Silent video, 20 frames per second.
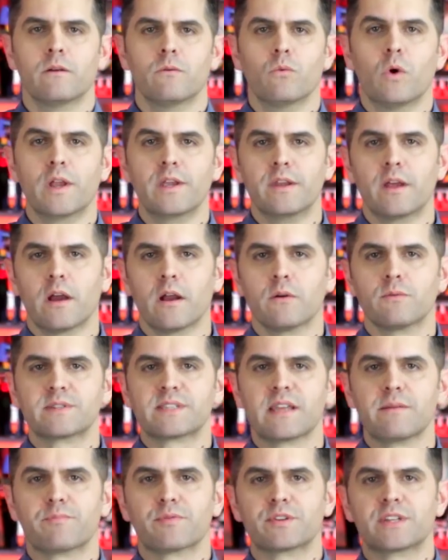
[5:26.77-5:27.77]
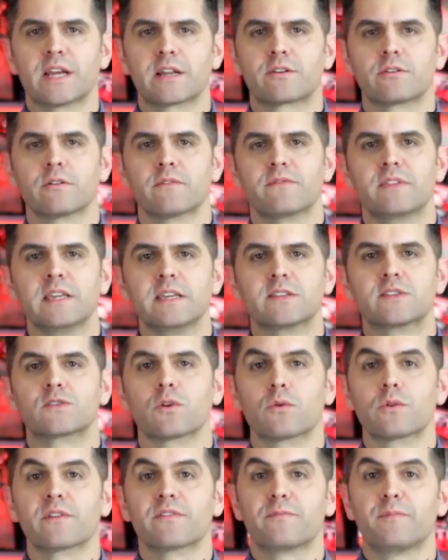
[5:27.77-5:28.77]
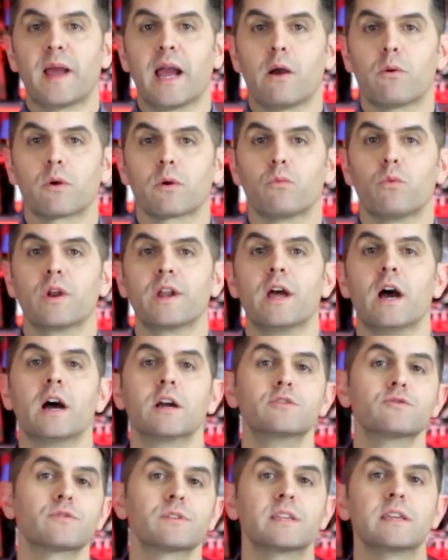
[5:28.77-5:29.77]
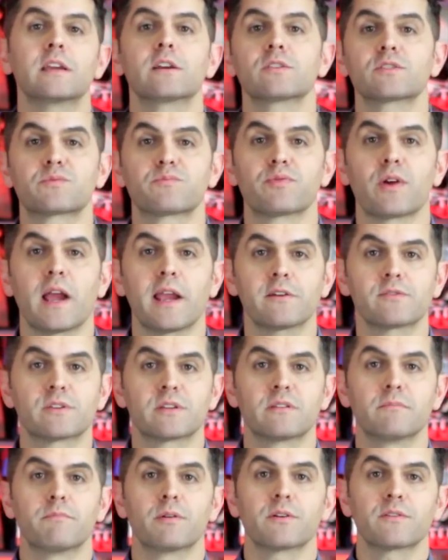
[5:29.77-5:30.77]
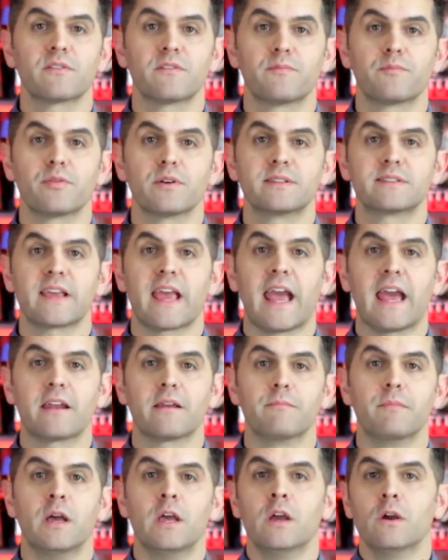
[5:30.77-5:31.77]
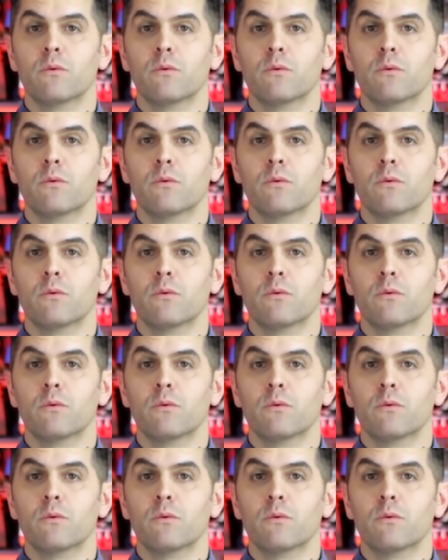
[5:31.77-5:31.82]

Wun-Dar was a protector of the Sword of Power 100 years prior to the birth of Prince Adam,